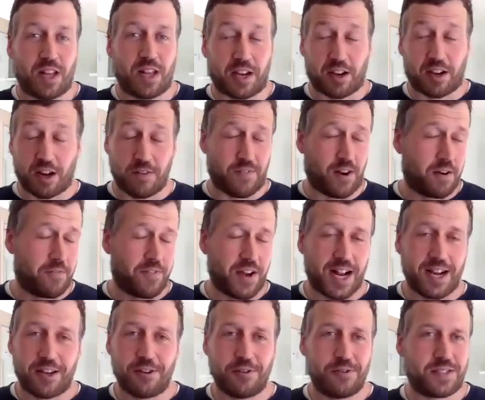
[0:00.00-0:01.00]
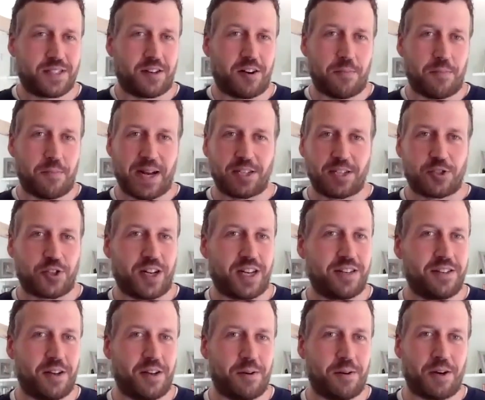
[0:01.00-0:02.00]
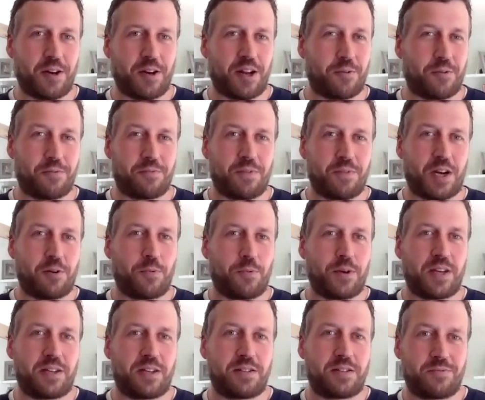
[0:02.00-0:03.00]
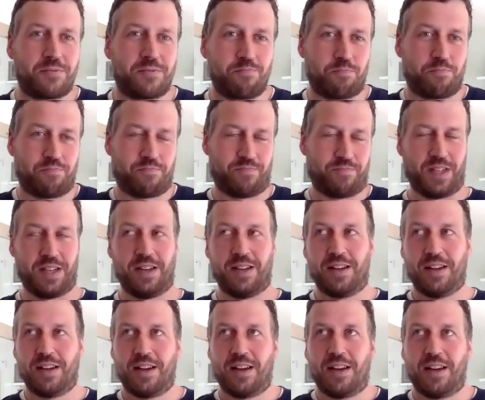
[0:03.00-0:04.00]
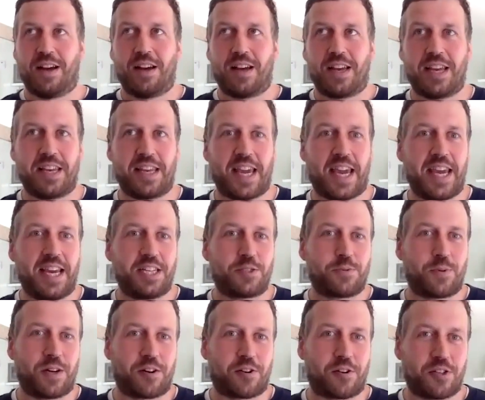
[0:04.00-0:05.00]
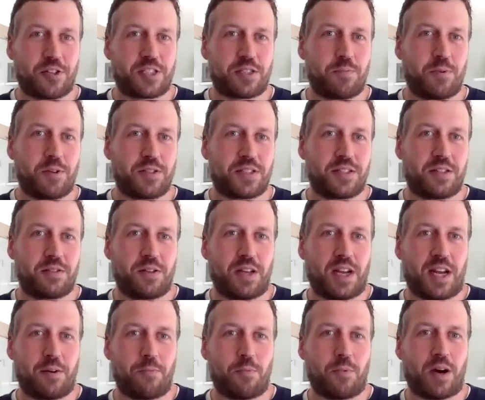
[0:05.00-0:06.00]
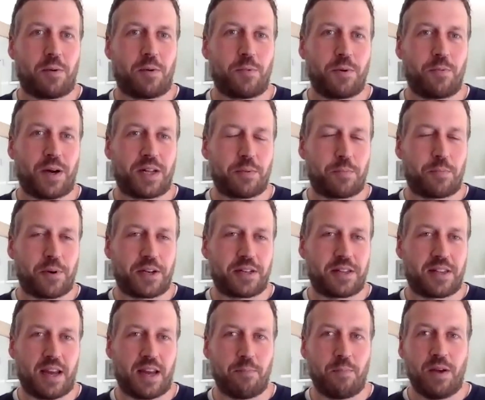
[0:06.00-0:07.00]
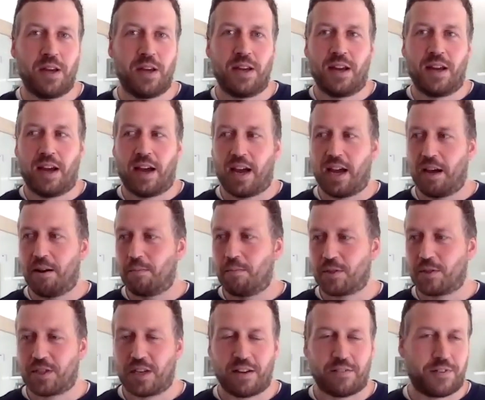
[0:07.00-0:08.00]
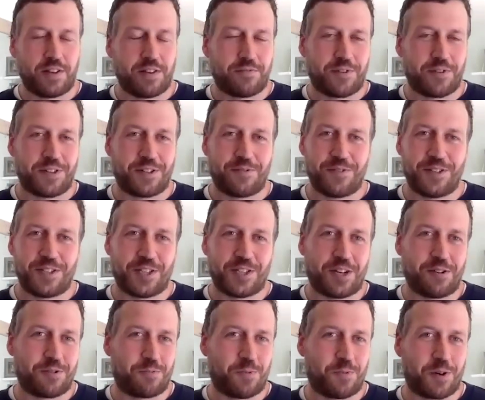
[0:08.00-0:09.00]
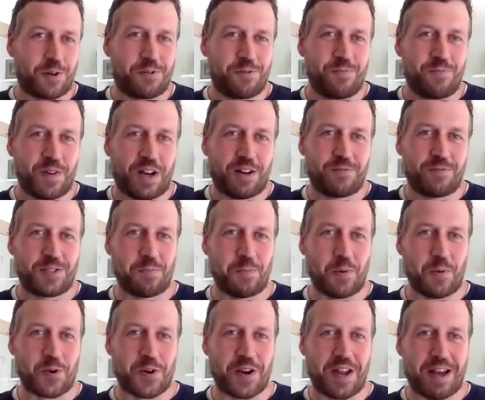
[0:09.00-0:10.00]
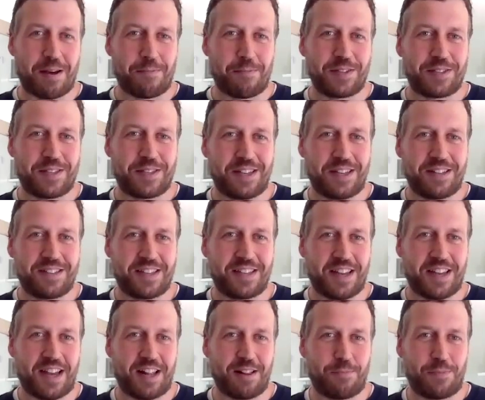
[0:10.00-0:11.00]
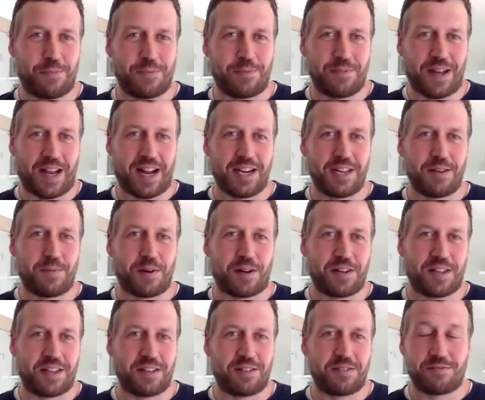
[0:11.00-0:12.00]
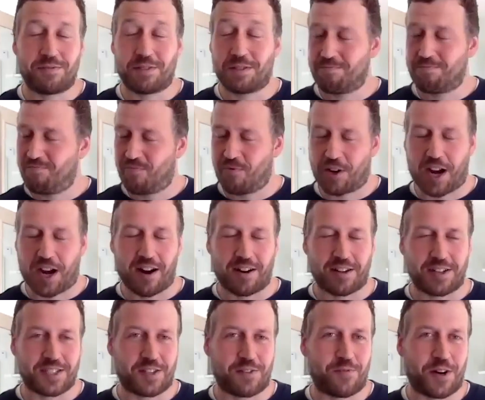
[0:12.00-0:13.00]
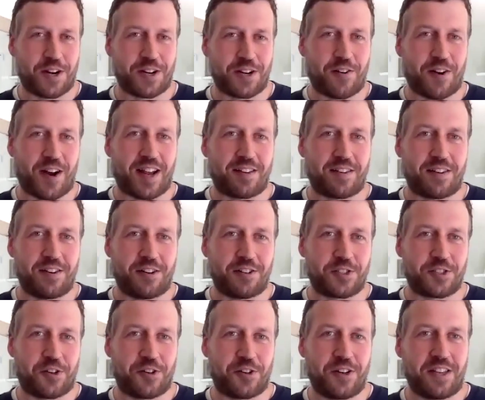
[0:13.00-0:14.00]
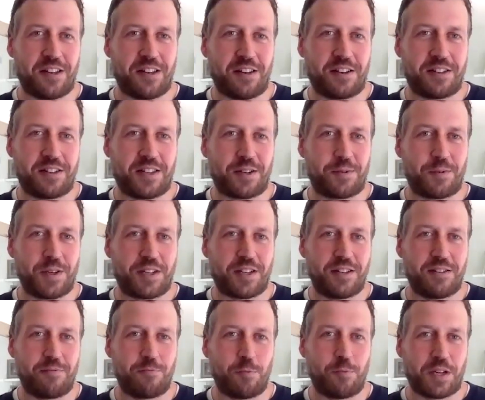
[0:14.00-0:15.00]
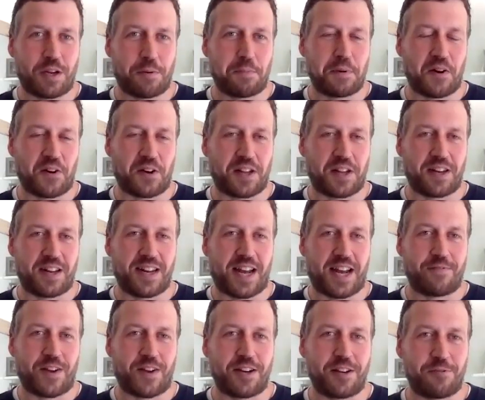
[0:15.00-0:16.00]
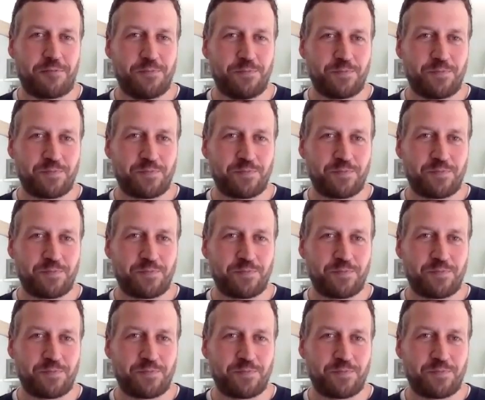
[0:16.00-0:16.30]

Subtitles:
like, kind of our values and our mantra about how we engage with our customers and what we want to bring to them. But yeah, feel free to reach out, and we're obviously more than happy to help anybody regardless of where they're at in their journey. I think we can plug in and add value.